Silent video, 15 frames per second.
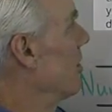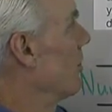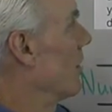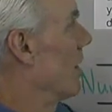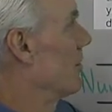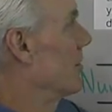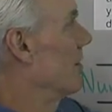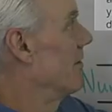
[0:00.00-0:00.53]
what
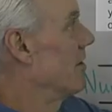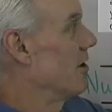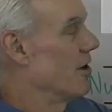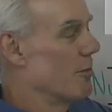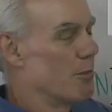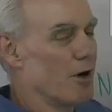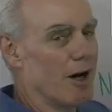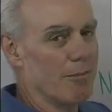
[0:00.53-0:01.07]
I'm given in
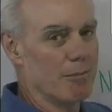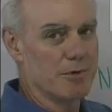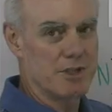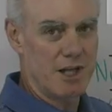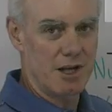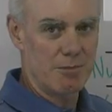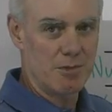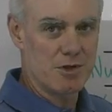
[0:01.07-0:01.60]
the problem,
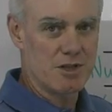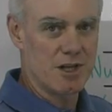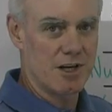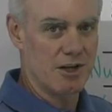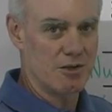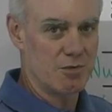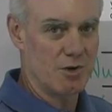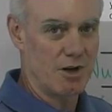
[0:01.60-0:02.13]
10%
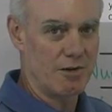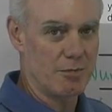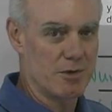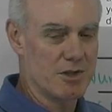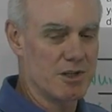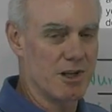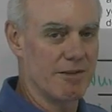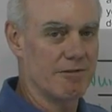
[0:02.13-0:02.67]
and
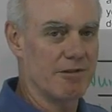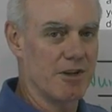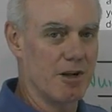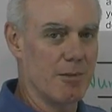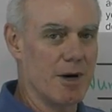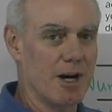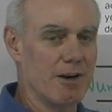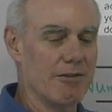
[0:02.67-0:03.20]
12% for the
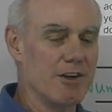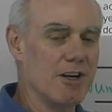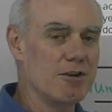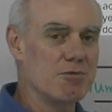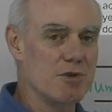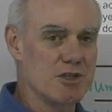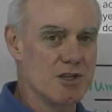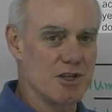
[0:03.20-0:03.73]
amount of
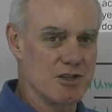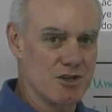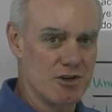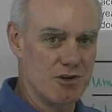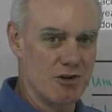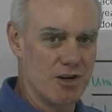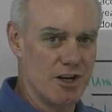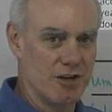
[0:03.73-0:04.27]
interest that's
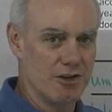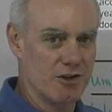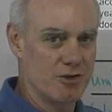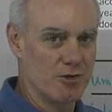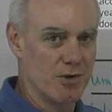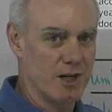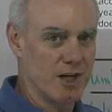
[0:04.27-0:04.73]
earned in the two